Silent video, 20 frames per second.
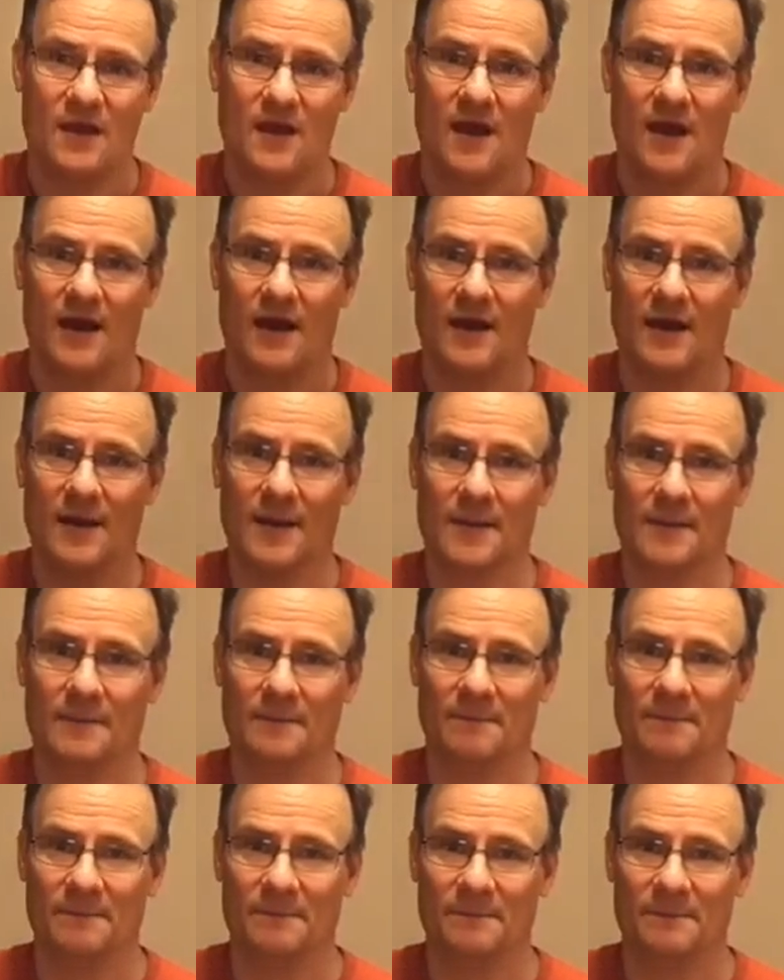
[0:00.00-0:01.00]

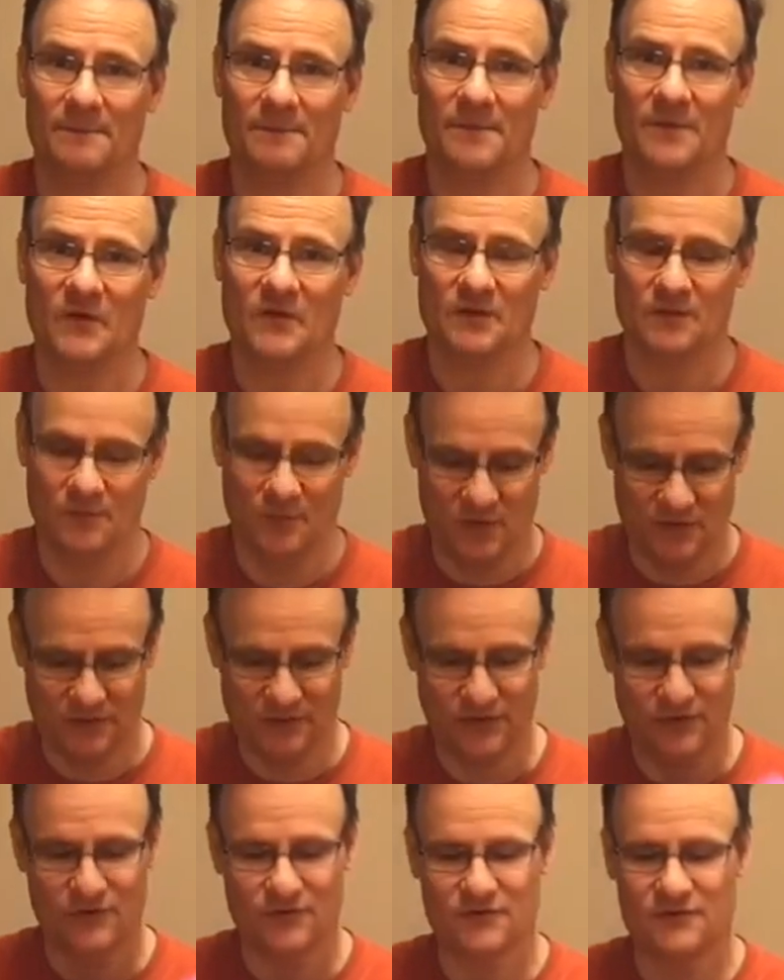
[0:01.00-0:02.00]
But the
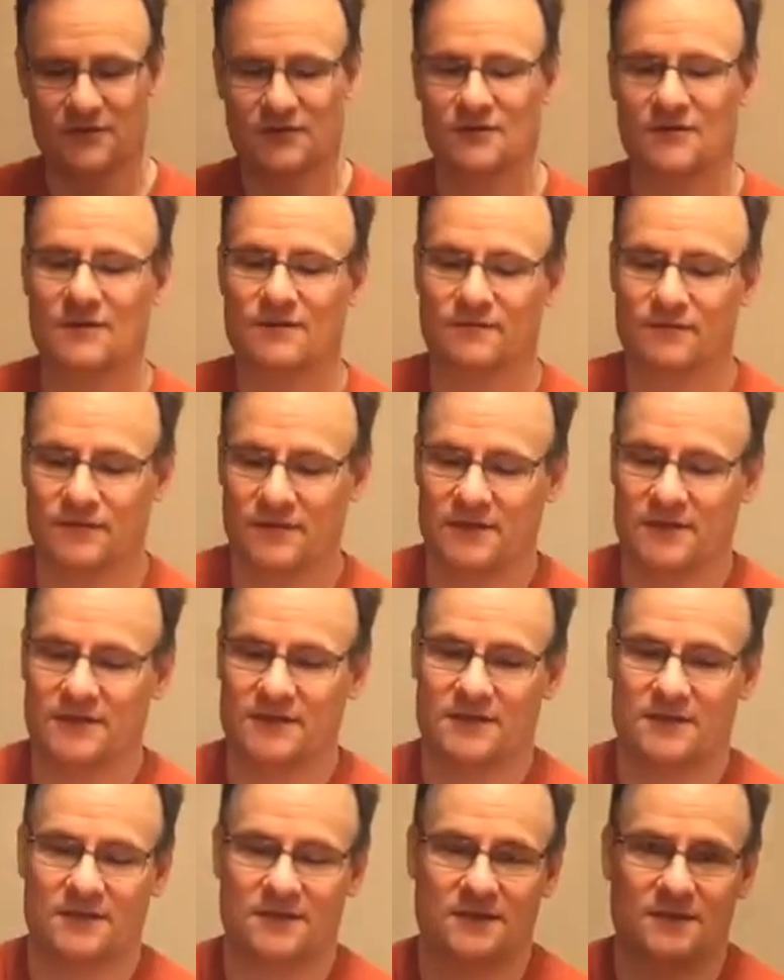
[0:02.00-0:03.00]
materials that you need for
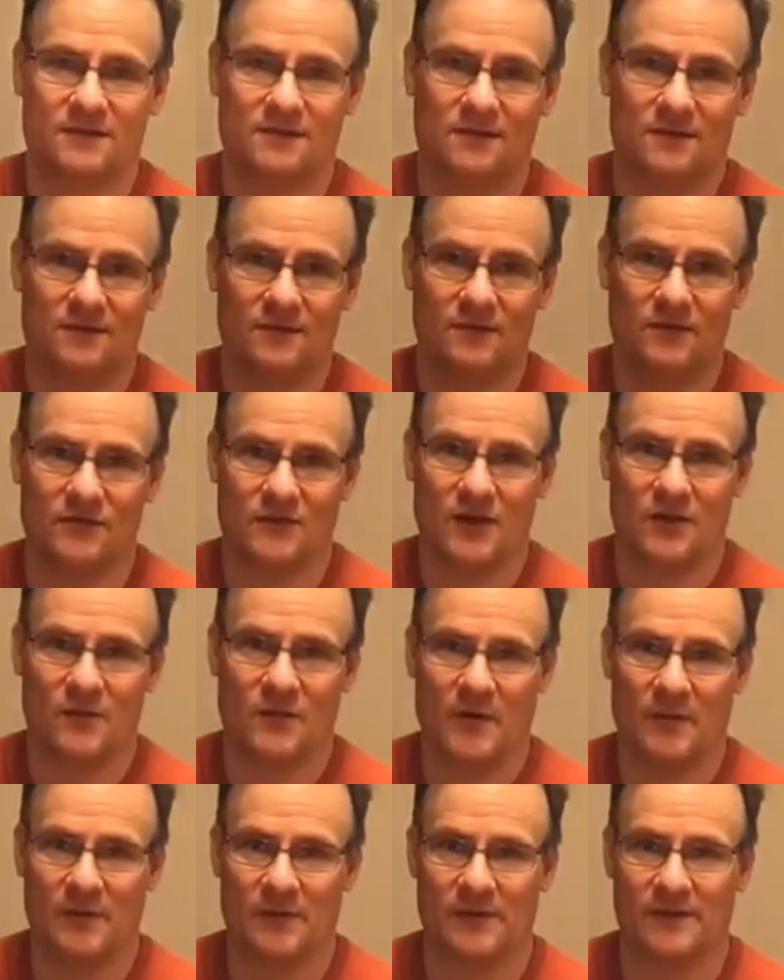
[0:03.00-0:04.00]
this shadow
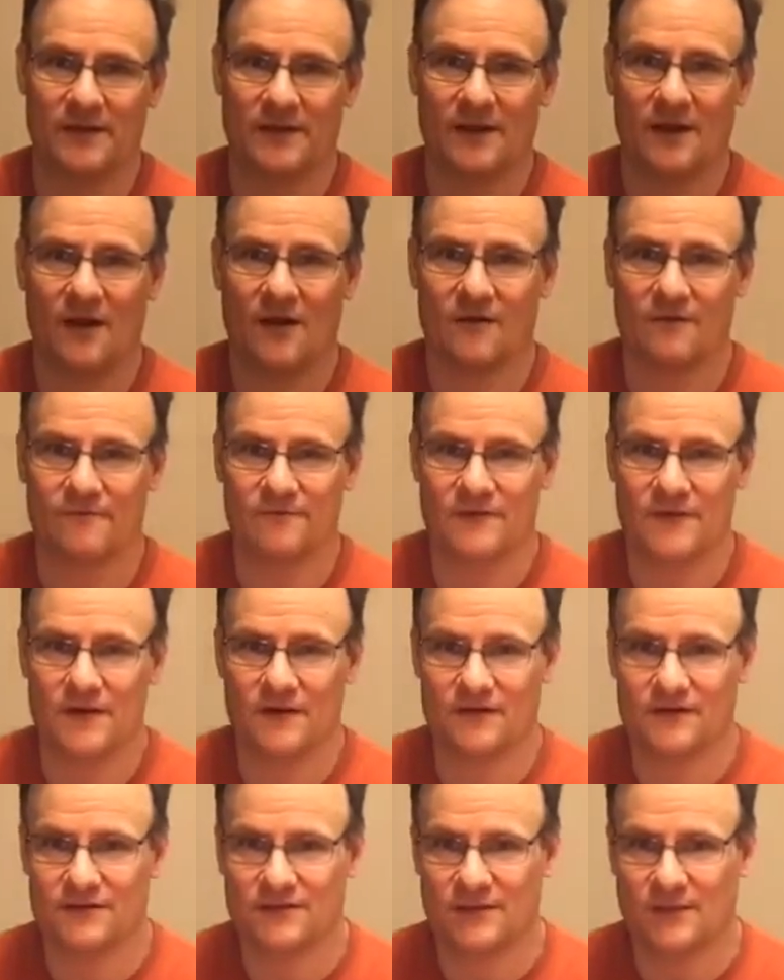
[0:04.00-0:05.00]
puppet thing are
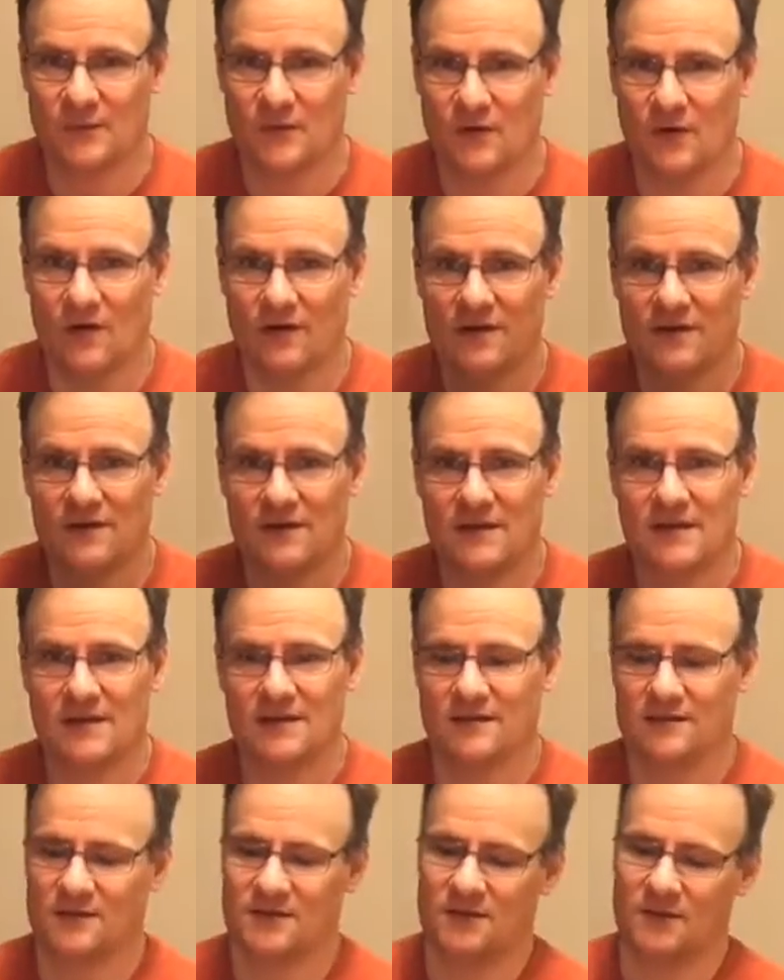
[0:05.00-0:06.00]
very simple. All you need
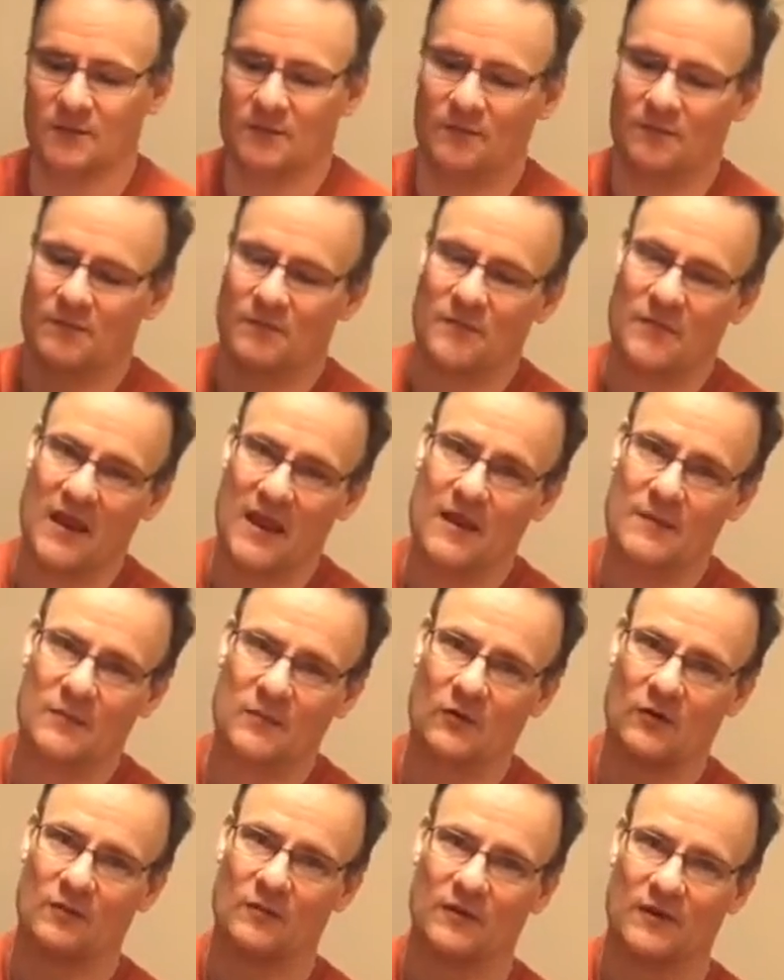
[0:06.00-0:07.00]
is some
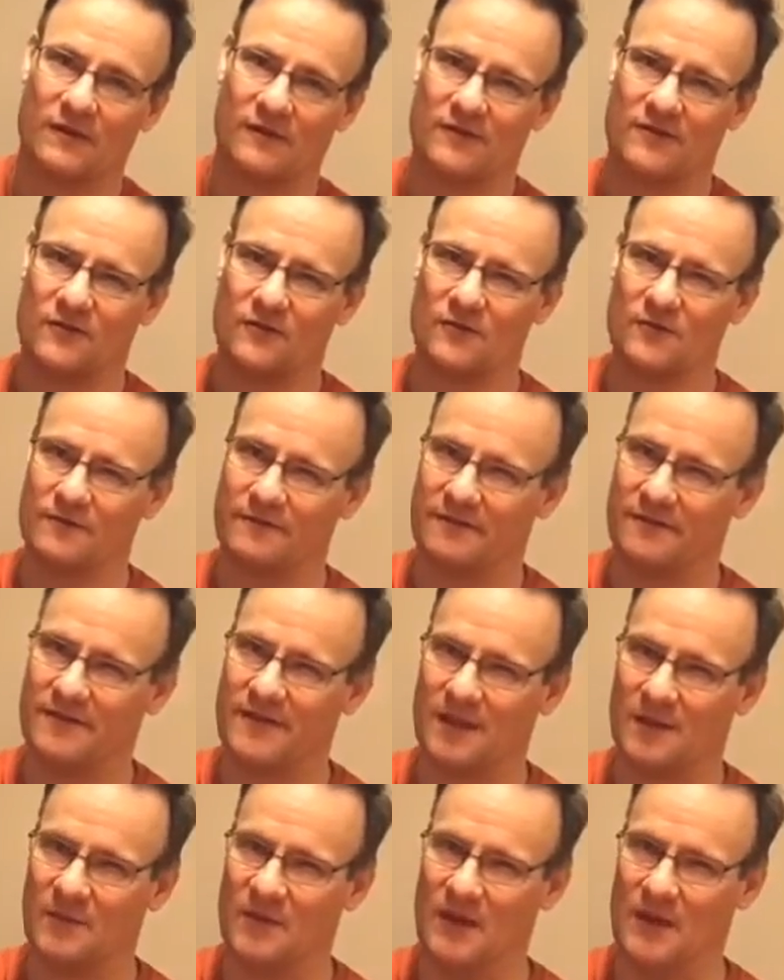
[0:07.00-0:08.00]
paper, but sort of
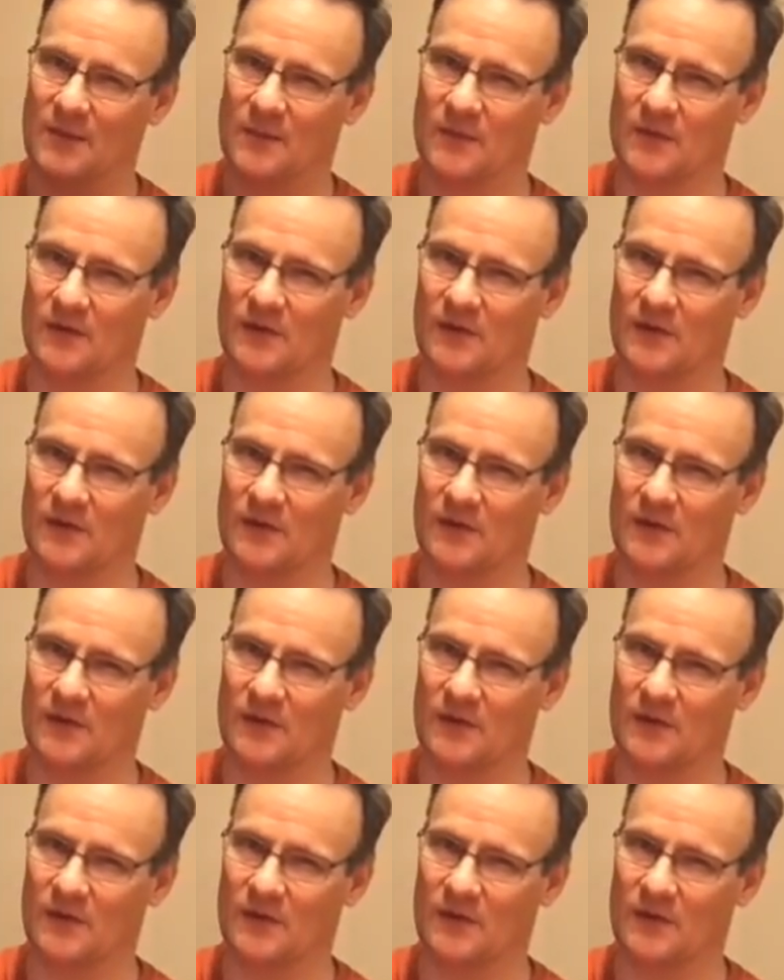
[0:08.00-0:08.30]
thick paper.